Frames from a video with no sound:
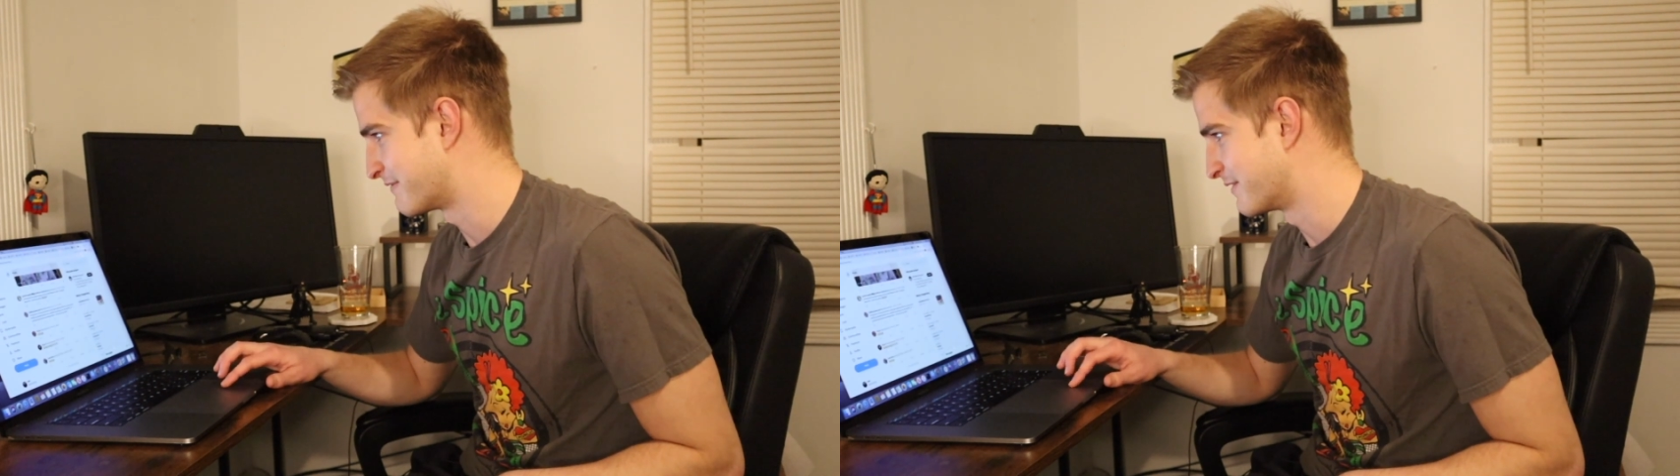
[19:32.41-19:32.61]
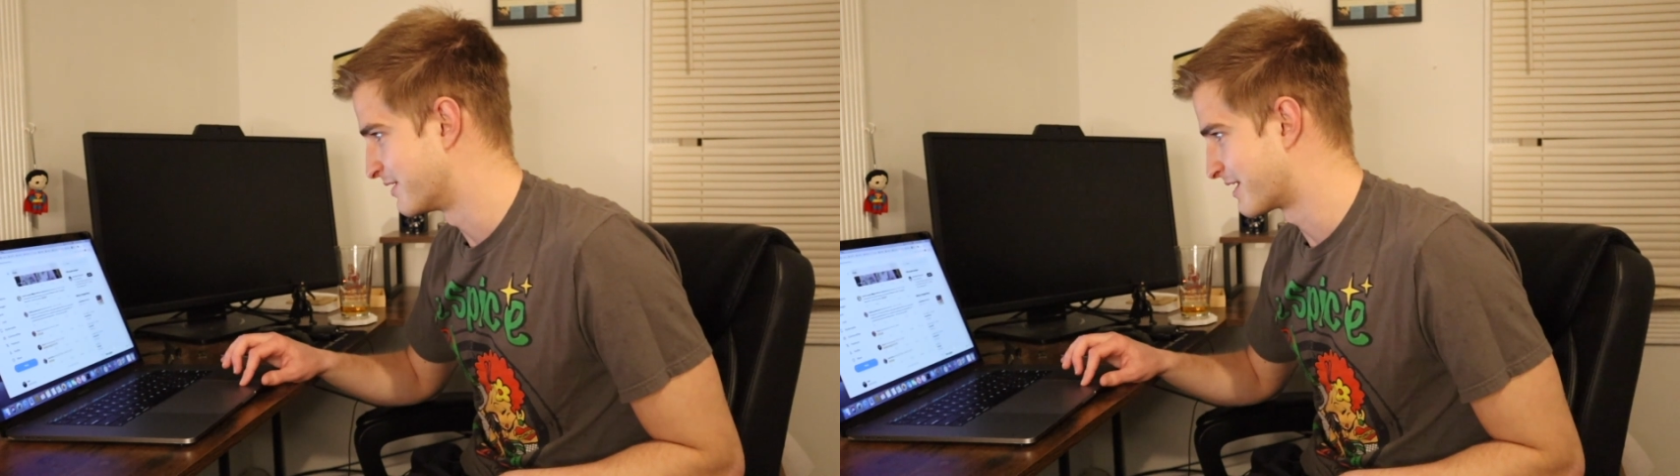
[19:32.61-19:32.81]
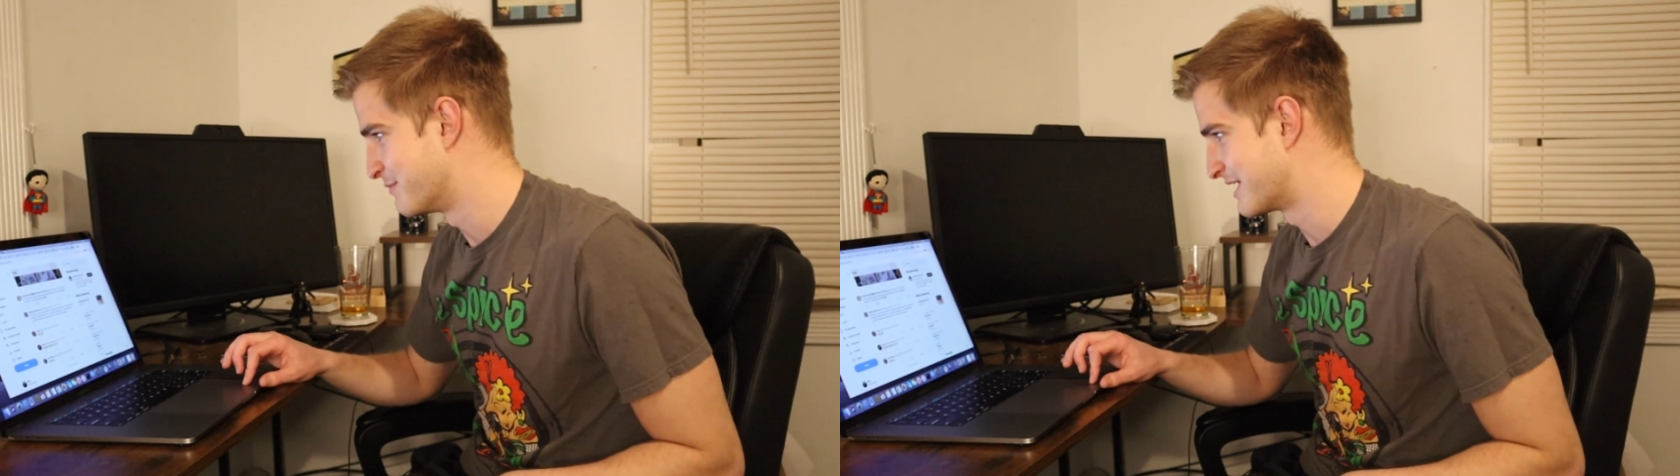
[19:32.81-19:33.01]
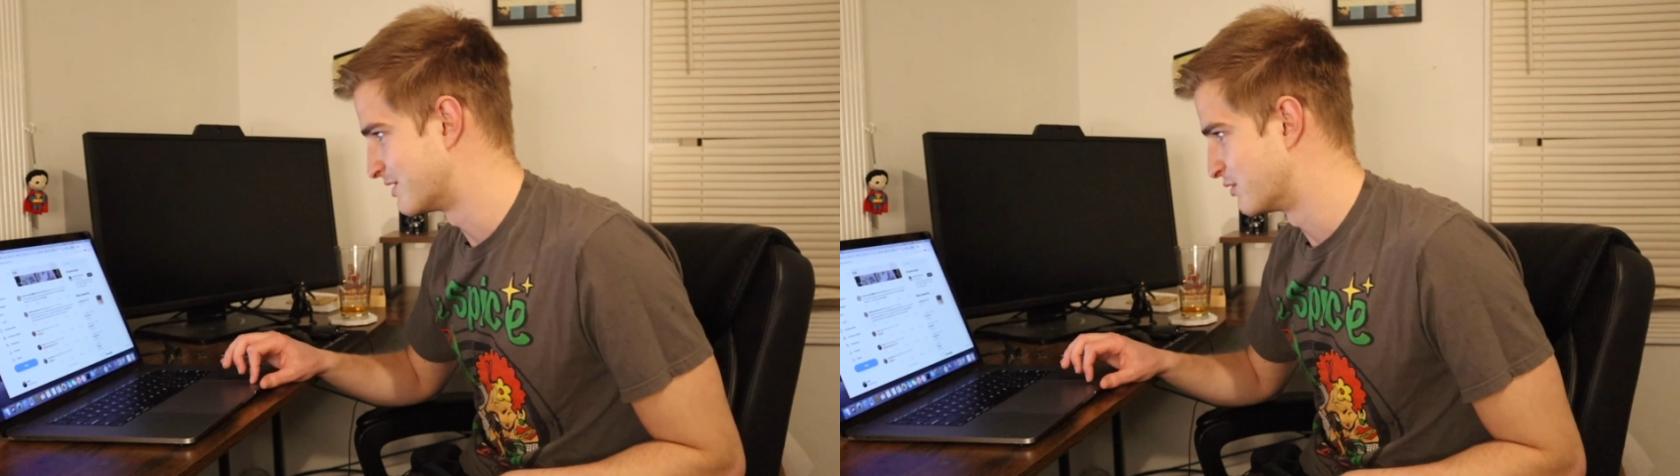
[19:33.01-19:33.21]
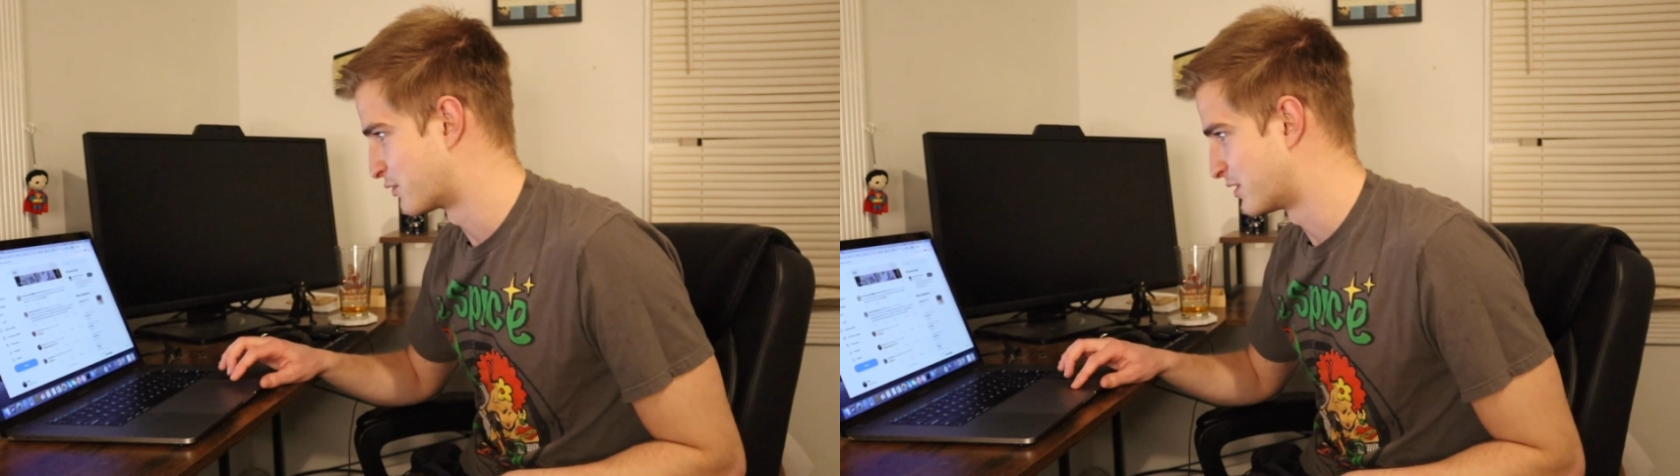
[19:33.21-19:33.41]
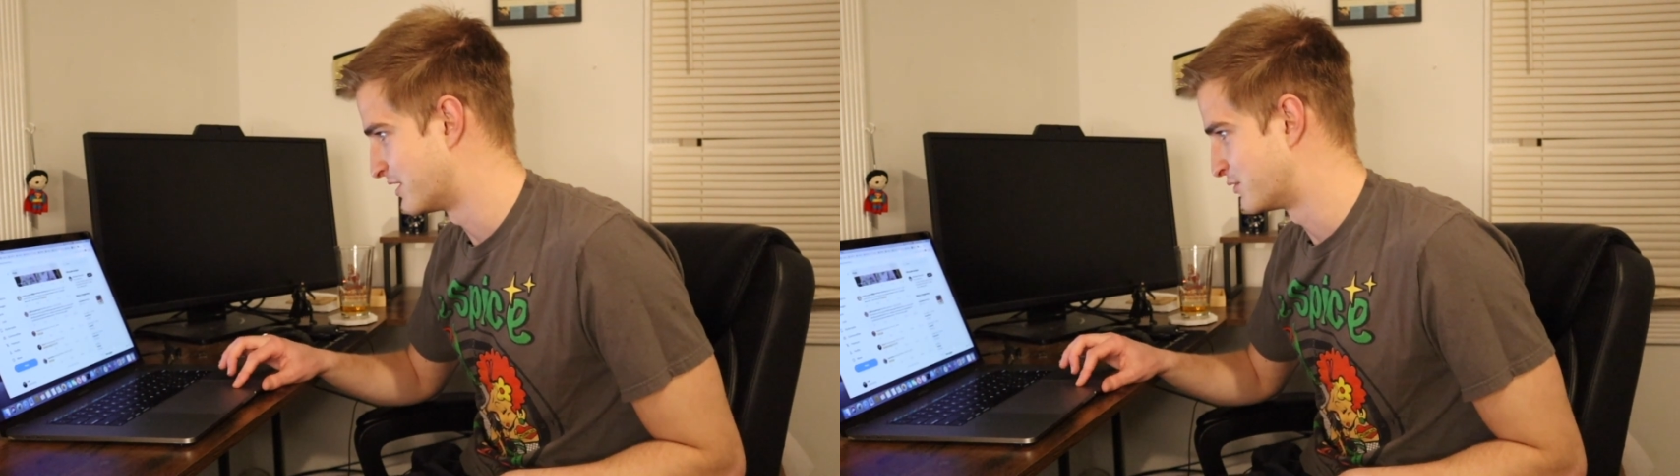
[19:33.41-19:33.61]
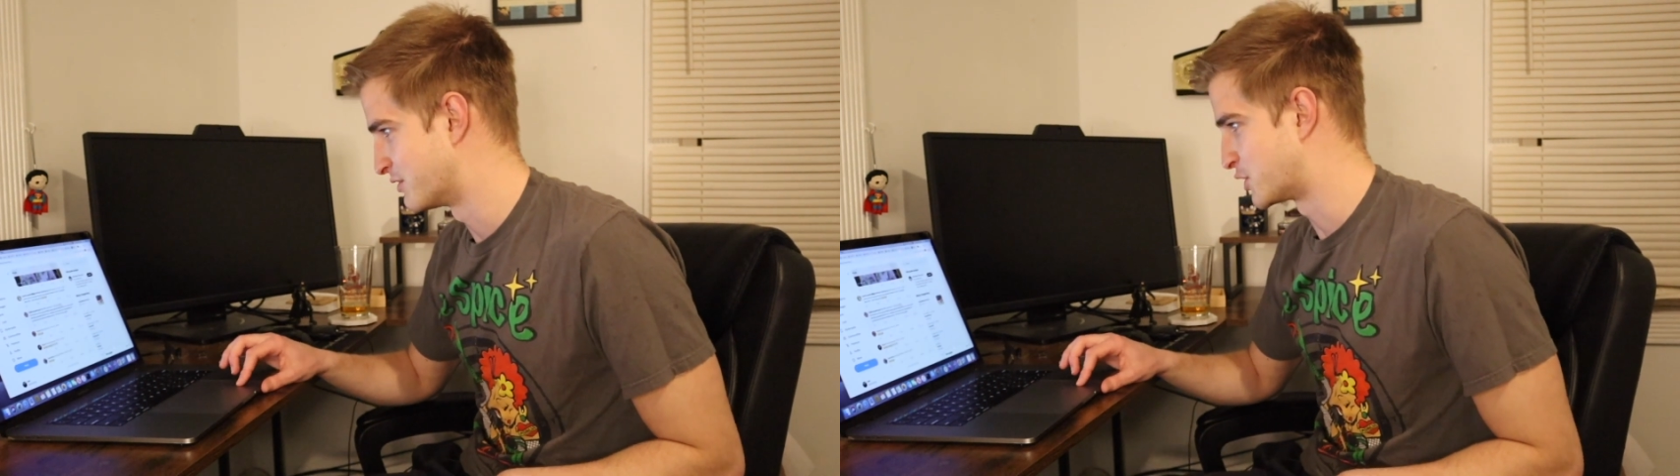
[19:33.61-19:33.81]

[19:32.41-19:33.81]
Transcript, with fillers: I feel like I'm being lured into